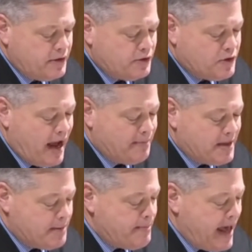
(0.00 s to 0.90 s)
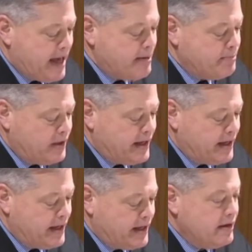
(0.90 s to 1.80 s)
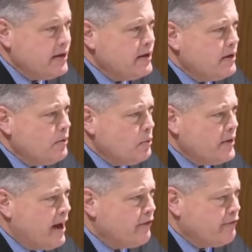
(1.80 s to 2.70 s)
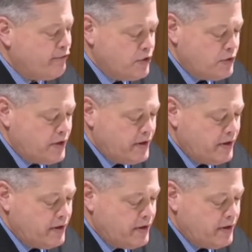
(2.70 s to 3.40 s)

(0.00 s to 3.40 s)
trapped in a pack and play without food